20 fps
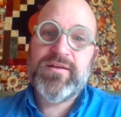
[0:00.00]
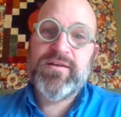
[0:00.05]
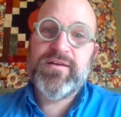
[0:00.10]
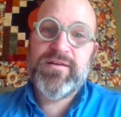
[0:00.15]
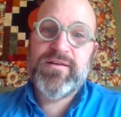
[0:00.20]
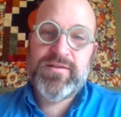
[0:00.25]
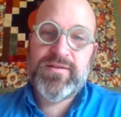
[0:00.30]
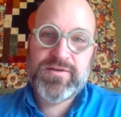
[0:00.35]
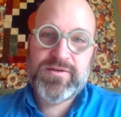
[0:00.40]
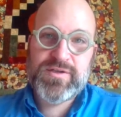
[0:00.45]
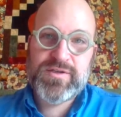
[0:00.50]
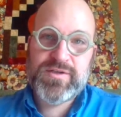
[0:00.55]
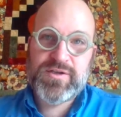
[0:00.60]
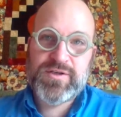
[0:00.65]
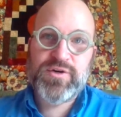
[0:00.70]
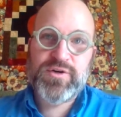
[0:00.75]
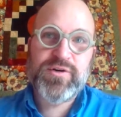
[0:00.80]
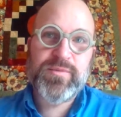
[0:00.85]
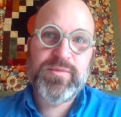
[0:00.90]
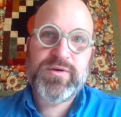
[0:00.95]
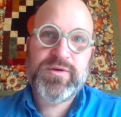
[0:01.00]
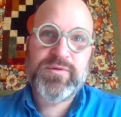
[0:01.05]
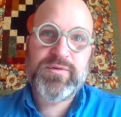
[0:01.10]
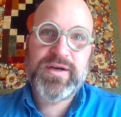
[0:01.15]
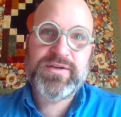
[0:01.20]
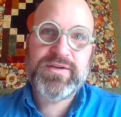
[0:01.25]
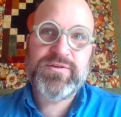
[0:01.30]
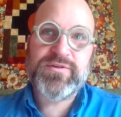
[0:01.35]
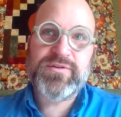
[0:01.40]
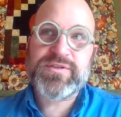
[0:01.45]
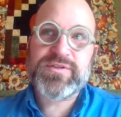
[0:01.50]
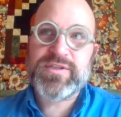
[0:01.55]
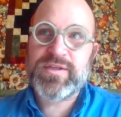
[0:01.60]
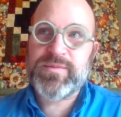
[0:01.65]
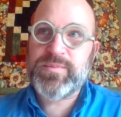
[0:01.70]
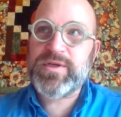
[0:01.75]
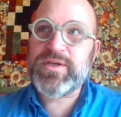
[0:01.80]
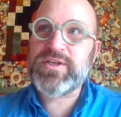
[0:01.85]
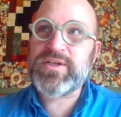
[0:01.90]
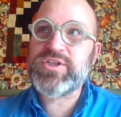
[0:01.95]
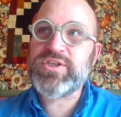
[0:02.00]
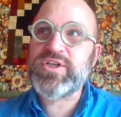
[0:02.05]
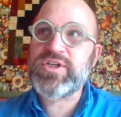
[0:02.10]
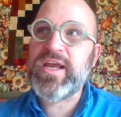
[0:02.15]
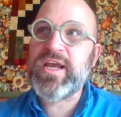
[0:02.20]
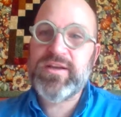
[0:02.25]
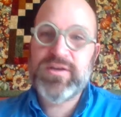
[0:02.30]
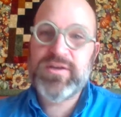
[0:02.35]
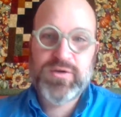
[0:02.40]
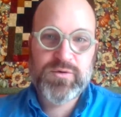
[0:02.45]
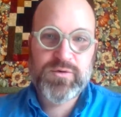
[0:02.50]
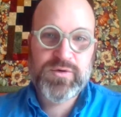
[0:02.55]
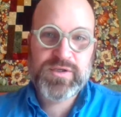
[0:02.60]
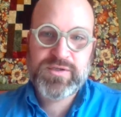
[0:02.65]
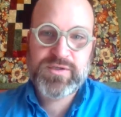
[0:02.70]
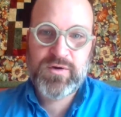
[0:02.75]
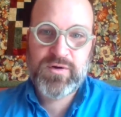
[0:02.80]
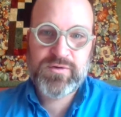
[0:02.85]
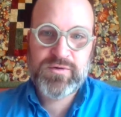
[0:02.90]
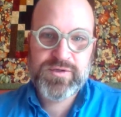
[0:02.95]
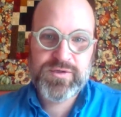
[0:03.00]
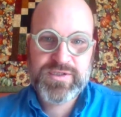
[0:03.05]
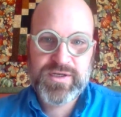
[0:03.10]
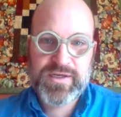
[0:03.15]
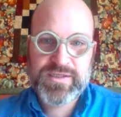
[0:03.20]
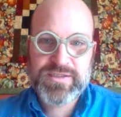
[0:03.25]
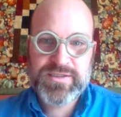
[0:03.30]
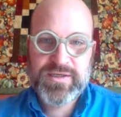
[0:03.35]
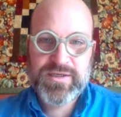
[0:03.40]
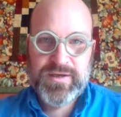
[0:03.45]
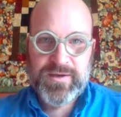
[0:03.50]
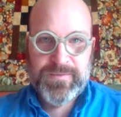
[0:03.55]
the tournament directors and the PDGA and UDisc all discuss